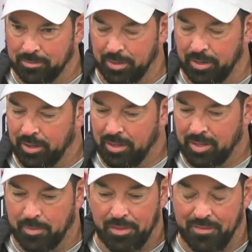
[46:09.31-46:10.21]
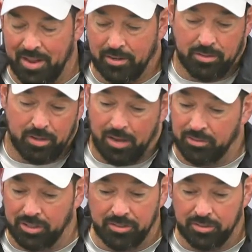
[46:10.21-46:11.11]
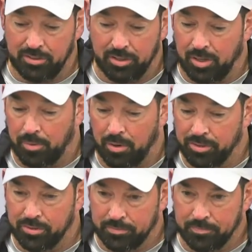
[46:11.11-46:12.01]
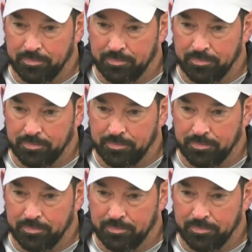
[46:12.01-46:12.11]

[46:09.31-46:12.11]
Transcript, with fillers: But they both have had good off seasons and good approaches.